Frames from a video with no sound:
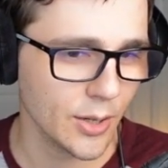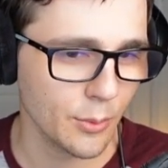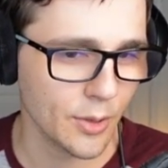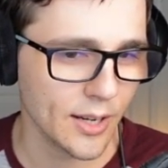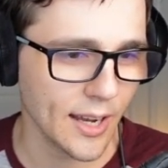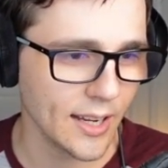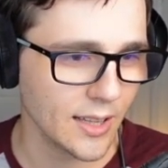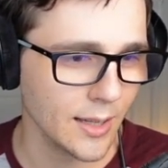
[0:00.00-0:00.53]
we're
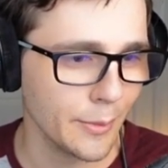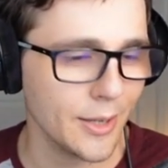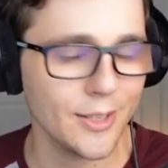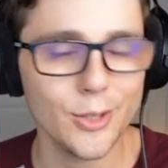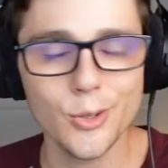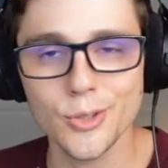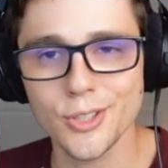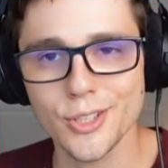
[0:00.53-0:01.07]
kind of limited to
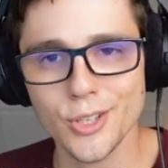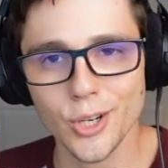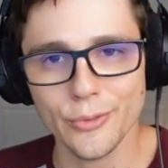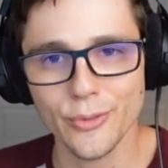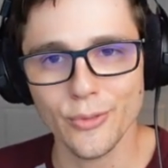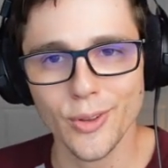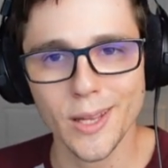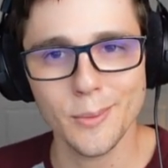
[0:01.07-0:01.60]
using Surf
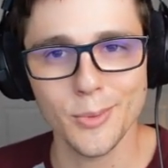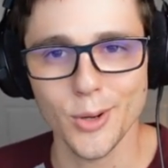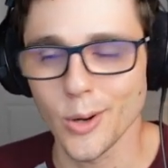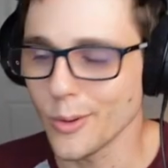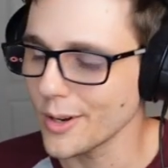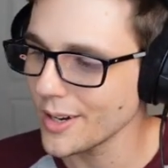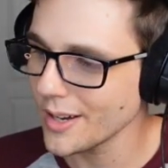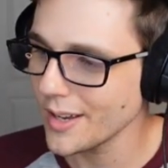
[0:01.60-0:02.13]
and
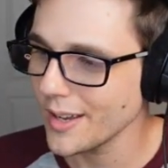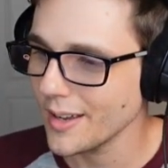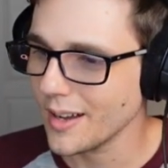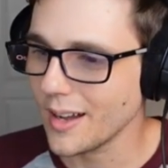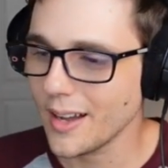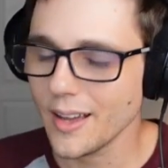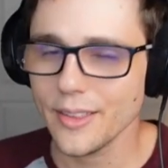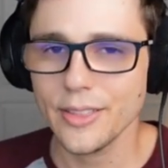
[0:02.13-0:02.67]
Flamethrower.
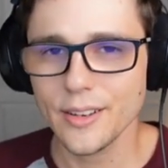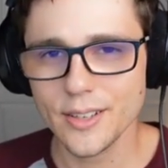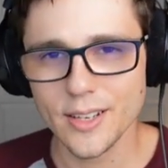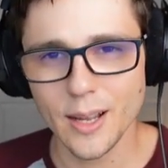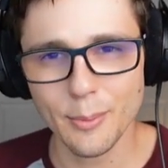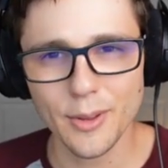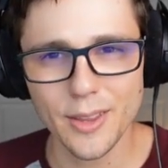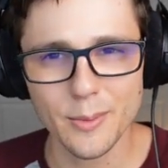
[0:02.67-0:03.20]
Uh, there are a
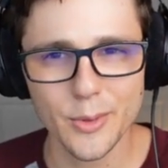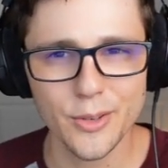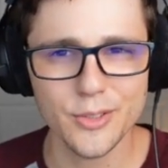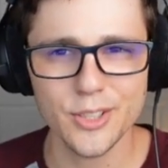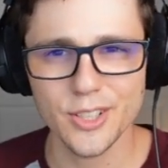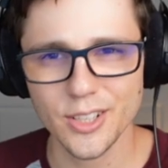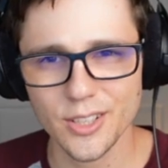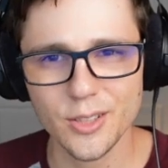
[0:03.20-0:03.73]
couple other moves
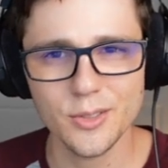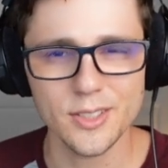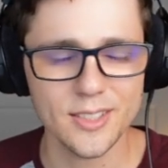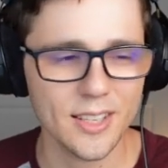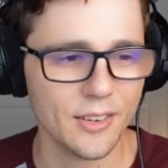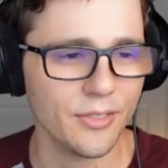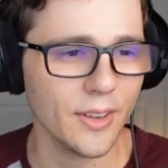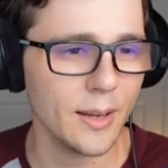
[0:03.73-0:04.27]
you could use
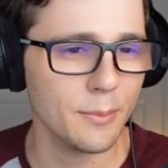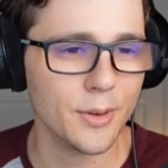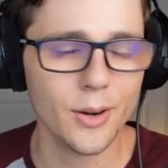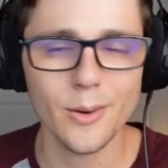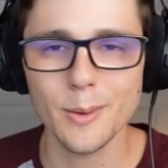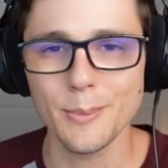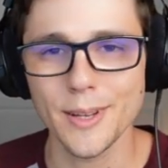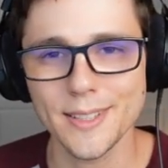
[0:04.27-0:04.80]
instead of
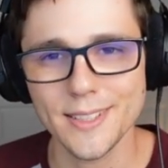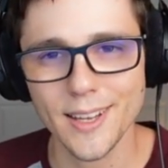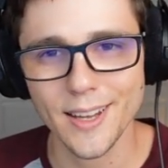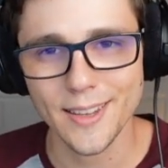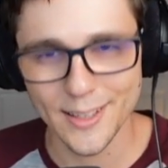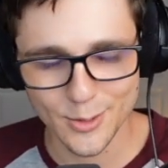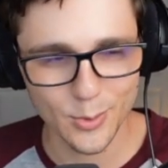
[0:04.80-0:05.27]
Flamethrower, but uh, that's